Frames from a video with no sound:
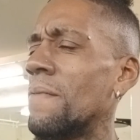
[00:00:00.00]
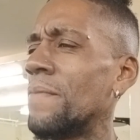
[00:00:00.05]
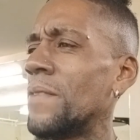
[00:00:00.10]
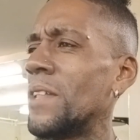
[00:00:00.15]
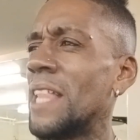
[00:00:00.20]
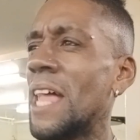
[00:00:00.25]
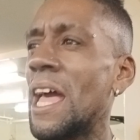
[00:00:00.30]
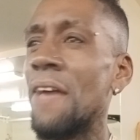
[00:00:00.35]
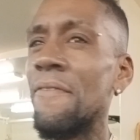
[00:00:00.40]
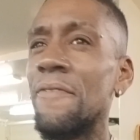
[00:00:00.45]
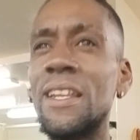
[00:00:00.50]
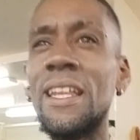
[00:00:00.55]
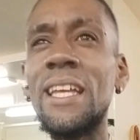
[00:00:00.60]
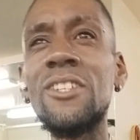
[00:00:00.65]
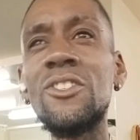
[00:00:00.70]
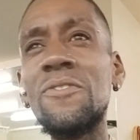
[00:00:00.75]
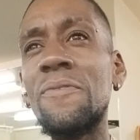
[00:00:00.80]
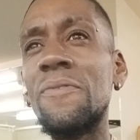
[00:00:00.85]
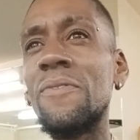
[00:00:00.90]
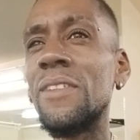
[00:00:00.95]
Laughing at
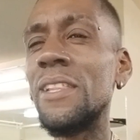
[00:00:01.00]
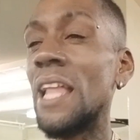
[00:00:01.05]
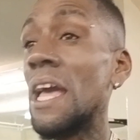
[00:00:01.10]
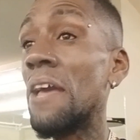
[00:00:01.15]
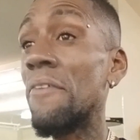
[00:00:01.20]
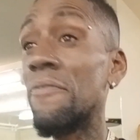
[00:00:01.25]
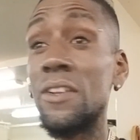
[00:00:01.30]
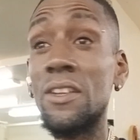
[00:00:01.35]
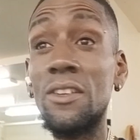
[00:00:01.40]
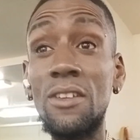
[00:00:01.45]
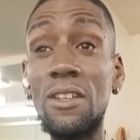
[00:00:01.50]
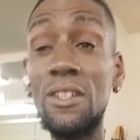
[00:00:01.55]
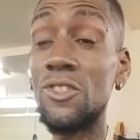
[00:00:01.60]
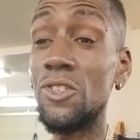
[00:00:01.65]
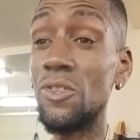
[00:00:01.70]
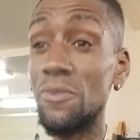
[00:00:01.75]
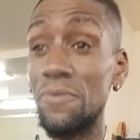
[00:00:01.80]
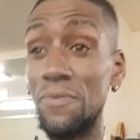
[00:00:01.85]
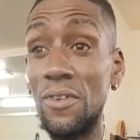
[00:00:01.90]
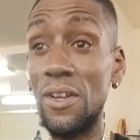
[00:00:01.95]
you, laughing at
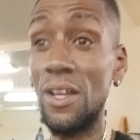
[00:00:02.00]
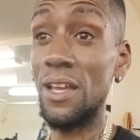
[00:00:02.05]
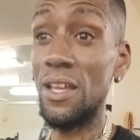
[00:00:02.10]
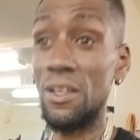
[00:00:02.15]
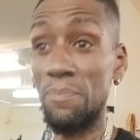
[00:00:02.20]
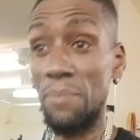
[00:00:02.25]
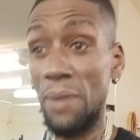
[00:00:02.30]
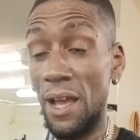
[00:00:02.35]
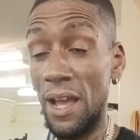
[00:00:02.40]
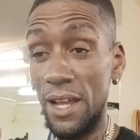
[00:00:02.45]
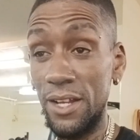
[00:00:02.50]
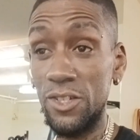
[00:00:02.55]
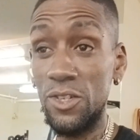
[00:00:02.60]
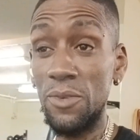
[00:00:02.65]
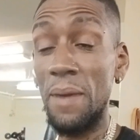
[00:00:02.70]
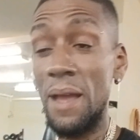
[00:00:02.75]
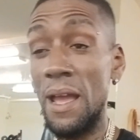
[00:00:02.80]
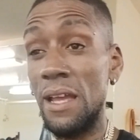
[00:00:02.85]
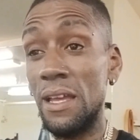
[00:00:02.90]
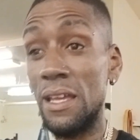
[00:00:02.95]
you and behind your
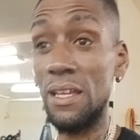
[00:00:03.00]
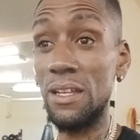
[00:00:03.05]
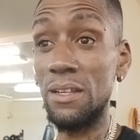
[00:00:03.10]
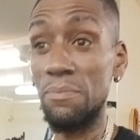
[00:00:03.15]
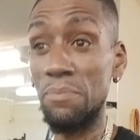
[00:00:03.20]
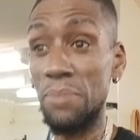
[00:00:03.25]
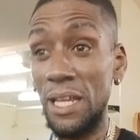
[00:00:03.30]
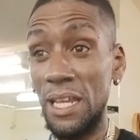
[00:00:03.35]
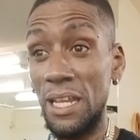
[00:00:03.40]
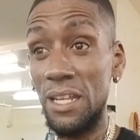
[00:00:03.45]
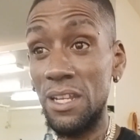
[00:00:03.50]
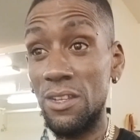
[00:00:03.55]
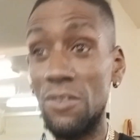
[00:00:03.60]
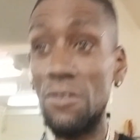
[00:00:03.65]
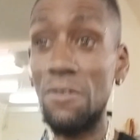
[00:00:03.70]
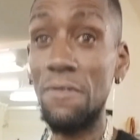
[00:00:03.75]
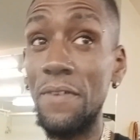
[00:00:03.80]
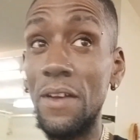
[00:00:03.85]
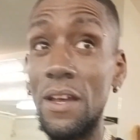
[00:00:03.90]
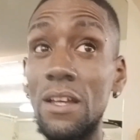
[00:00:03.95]
back and playing in your
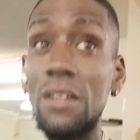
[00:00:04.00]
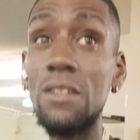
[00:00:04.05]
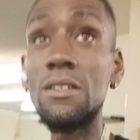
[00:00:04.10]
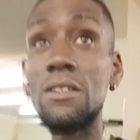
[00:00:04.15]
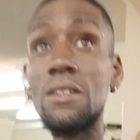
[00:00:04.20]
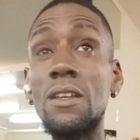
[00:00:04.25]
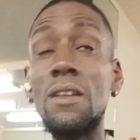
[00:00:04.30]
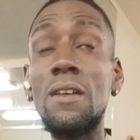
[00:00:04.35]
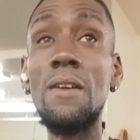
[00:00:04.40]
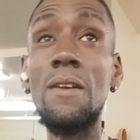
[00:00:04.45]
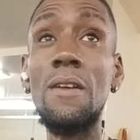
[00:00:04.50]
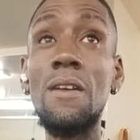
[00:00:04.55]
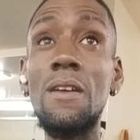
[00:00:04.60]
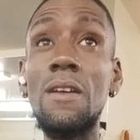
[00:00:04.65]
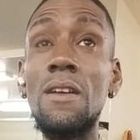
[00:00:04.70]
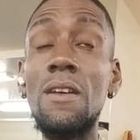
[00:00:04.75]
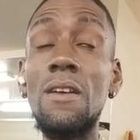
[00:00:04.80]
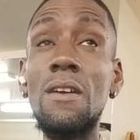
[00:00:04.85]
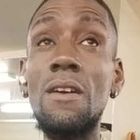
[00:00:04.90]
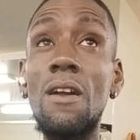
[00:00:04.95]
face,
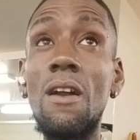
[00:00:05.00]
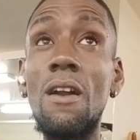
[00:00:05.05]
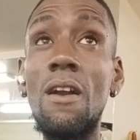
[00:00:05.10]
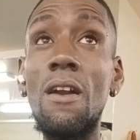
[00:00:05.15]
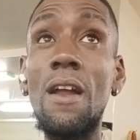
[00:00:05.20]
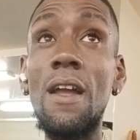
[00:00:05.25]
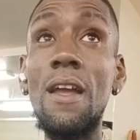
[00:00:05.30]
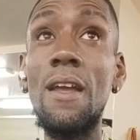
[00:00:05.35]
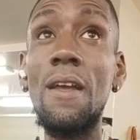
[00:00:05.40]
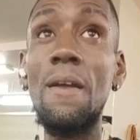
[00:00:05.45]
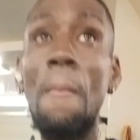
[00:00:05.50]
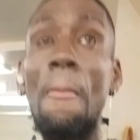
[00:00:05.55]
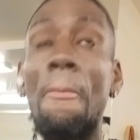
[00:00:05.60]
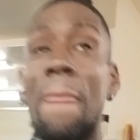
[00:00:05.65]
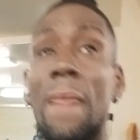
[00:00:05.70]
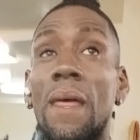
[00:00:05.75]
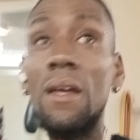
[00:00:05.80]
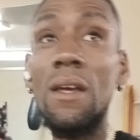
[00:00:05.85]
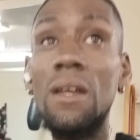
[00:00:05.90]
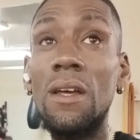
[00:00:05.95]
all right?
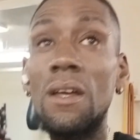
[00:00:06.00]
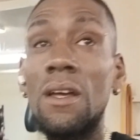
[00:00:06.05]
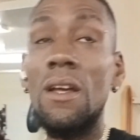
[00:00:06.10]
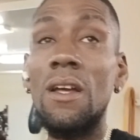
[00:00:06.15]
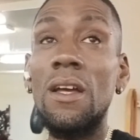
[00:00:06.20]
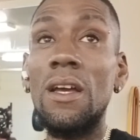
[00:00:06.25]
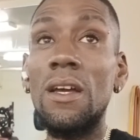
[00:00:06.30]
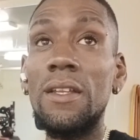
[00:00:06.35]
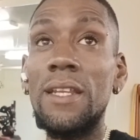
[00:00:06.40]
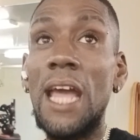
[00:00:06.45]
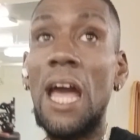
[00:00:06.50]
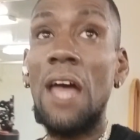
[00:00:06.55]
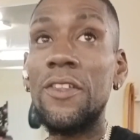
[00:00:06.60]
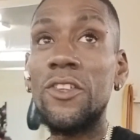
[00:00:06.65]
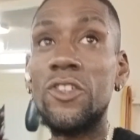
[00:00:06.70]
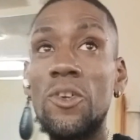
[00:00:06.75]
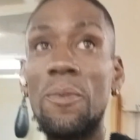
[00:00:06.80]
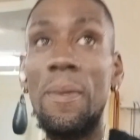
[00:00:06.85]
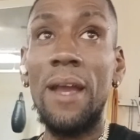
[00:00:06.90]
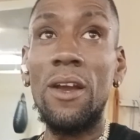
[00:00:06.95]
Now that
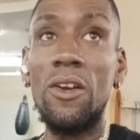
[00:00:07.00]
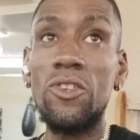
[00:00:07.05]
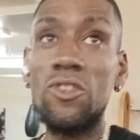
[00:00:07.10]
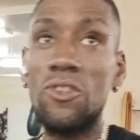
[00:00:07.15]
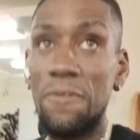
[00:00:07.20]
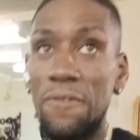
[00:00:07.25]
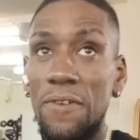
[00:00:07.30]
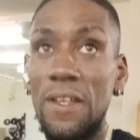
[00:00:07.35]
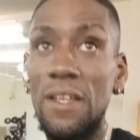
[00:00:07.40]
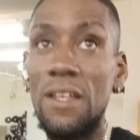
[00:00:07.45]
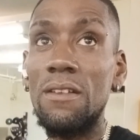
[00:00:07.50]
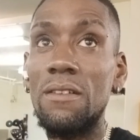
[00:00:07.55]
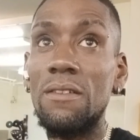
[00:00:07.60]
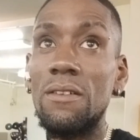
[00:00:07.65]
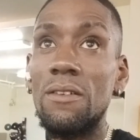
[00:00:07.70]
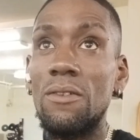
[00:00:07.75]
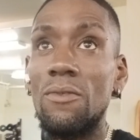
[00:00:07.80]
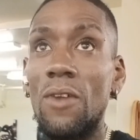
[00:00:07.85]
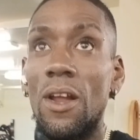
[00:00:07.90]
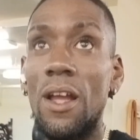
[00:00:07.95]
you're back on your feet,
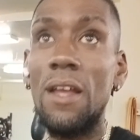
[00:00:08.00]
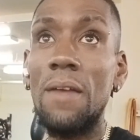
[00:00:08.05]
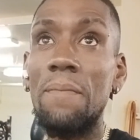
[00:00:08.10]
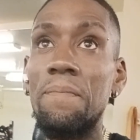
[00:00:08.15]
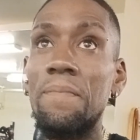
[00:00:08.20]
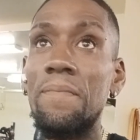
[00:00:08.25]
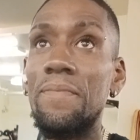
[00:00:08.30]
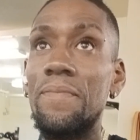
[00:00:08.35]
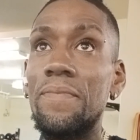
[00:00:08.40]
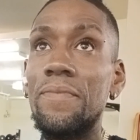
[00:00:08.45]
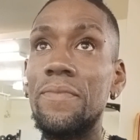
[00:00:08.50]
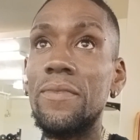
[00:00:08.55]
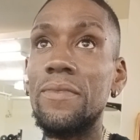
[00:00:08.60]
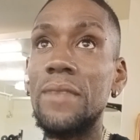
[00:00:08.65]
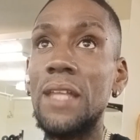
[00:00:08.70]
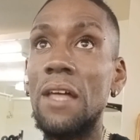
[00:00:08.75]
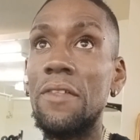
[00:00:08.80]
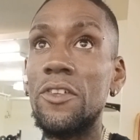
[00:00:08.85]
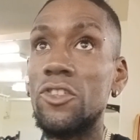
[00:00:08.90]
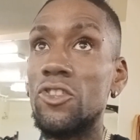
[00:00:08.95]
right?
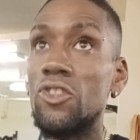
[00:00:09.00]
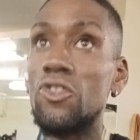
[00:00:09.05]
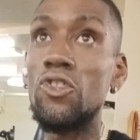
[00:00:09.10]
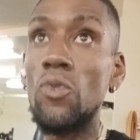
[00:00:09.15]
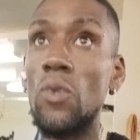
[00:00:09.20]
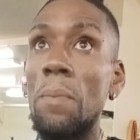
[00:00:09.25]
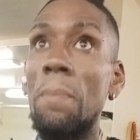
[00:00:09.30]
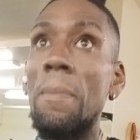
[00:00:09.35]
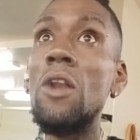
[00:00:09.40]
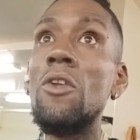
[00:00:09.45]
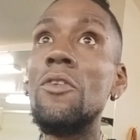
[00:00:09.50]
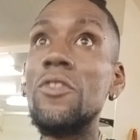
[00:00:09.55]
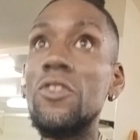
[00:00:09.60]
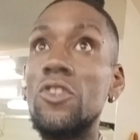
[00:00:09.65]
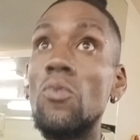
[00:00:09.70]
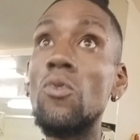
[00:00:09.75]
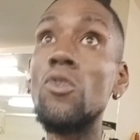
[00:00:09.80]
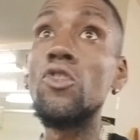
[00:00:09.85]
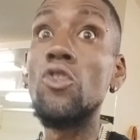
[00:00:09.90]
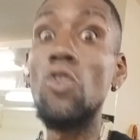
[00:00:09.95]
Now that you're doing better than you
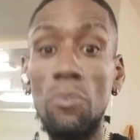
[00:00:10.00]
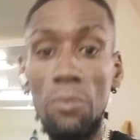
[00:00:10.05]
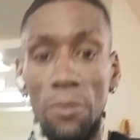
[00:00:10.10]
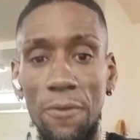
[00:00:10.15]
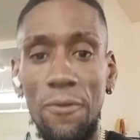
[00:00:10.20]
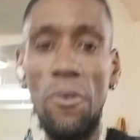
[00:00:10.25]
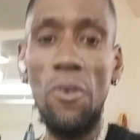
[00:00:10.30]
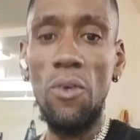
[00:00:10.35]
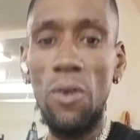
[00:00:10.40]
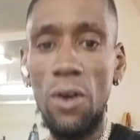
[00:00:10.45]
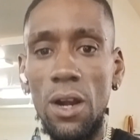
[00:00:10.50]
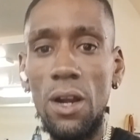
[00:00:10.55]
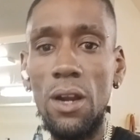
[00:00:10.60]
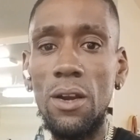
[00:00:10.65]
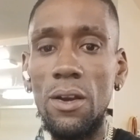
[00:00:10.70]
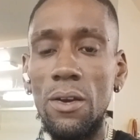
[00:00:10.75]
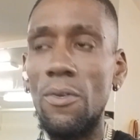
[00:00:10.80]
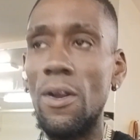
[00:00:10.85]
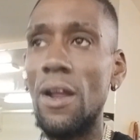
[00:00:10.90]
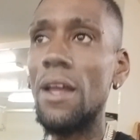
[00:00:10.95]
were doing before,
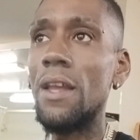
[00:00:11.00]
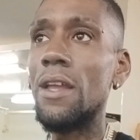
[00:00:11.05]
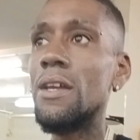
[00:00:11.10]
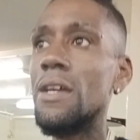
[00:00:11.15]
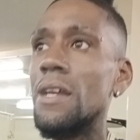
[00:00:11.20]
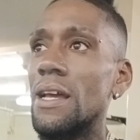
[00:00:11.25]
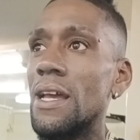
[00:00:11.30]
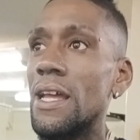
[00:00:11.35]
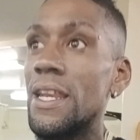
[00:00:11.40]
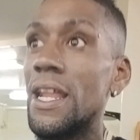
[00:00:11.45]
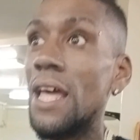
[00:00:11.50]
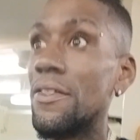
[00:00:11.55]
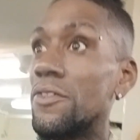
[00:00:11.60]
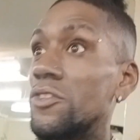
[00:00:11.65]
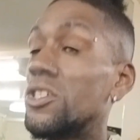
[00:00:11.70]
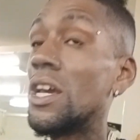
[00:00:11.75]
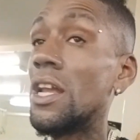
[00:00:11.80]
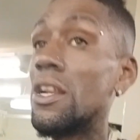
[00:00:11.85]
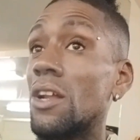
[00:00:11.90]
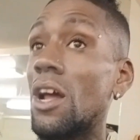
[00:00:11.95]
right? Now that
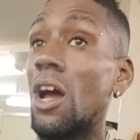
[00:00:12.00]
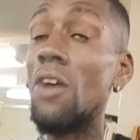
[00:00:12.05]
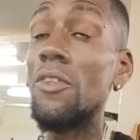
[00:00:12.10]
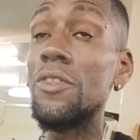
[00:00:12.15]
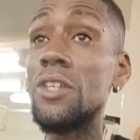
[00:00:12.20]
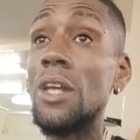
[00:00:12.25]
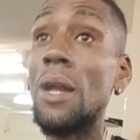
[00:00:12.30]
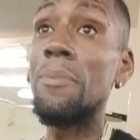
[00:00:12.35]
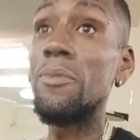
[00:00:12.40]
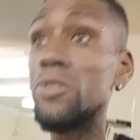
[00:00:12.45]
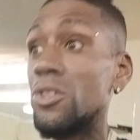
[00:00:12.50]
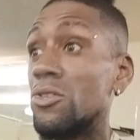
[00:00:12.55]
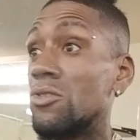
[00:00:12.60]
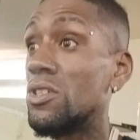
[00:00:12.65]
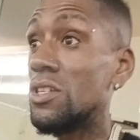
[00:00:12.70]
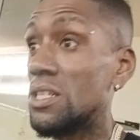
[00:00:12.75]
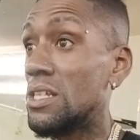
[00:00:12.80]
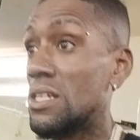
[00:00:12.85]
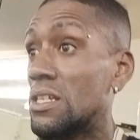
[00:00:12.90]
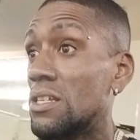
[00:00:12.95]
you got all these
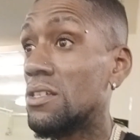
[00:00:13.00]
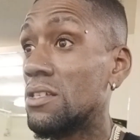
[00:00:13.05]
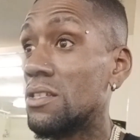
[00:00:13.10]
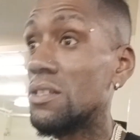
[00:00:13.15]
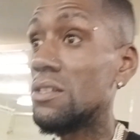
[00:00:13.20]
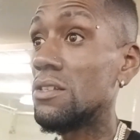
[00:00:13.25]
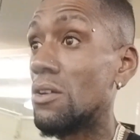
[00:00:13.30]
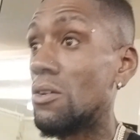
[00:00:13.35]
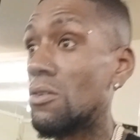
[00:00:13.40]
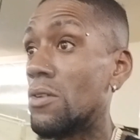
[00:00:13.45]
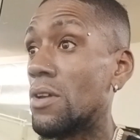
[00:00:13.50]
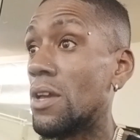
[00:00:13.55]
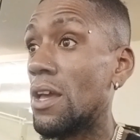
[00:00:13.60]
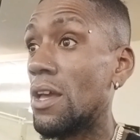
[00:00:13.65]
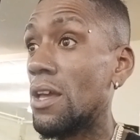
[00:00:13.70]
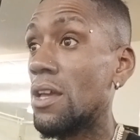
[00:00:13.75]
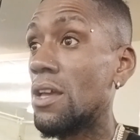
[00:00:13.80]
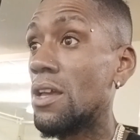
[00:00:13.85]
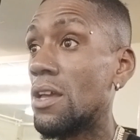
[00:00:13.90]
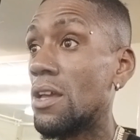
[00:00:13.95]
opportunities,
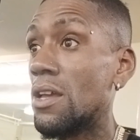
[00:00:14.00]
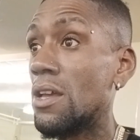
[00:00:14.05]
okay?